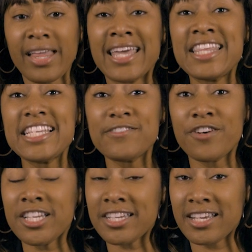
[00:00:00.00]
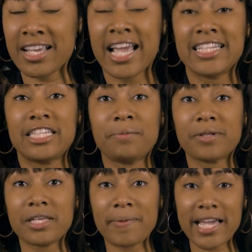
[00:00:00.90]
And this funding
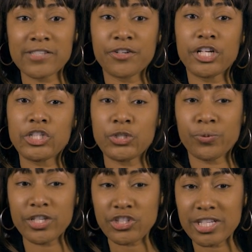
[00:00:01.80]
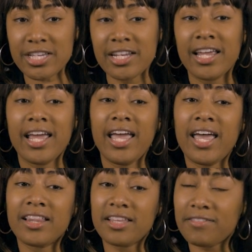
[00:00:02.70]
typically pays for your tuition
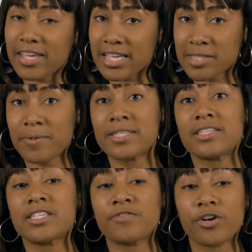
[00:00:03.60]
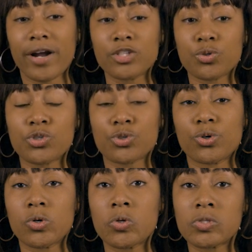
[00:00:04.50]
and living expenses for graduate
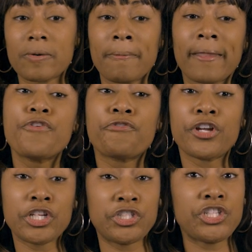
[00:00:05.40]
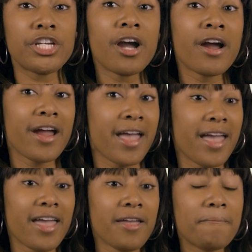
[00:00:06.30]
schools. For the
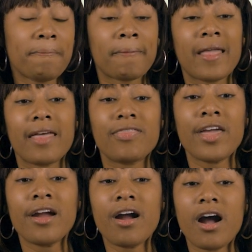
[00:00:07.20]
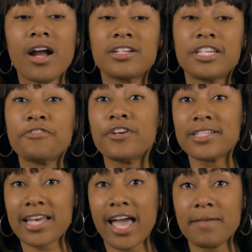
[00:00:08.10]
GRA, there are different
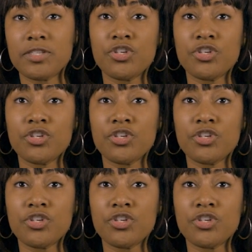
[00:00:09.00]
types.